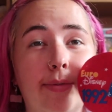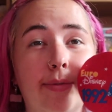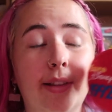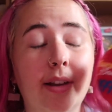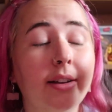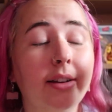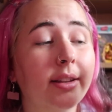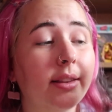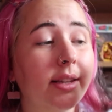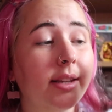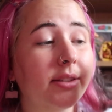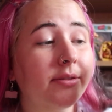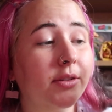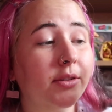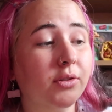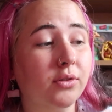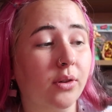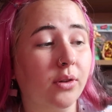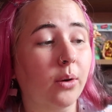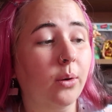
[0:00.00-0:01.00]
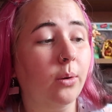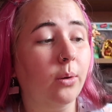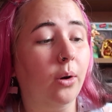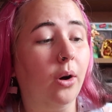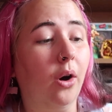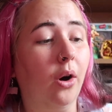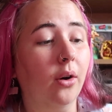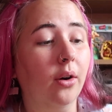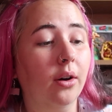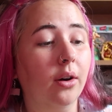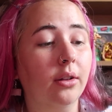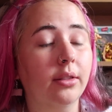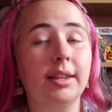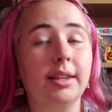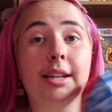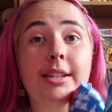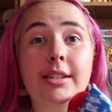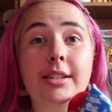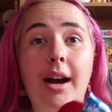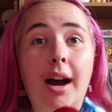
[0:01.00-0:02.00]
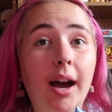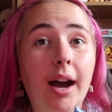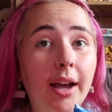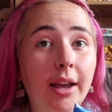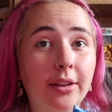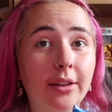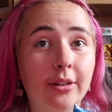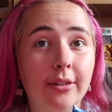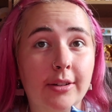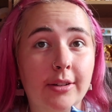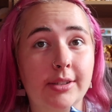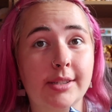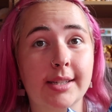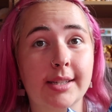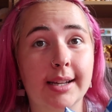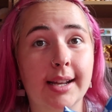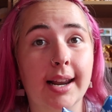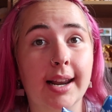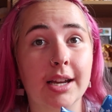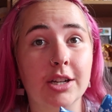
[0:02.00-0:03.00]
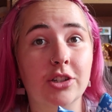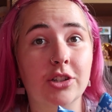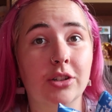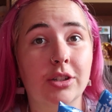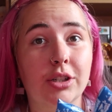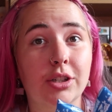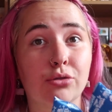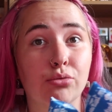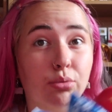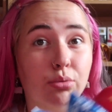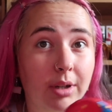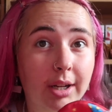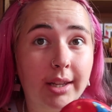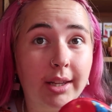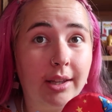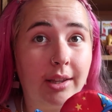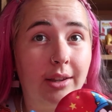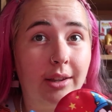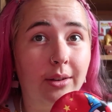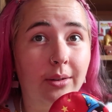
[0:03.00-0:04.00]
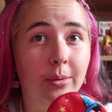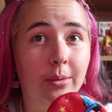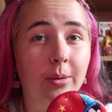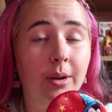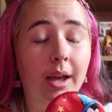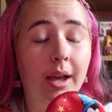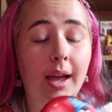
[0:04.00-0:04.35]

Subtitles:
looked at these for so long. The entire Euro Disney collection is really cute,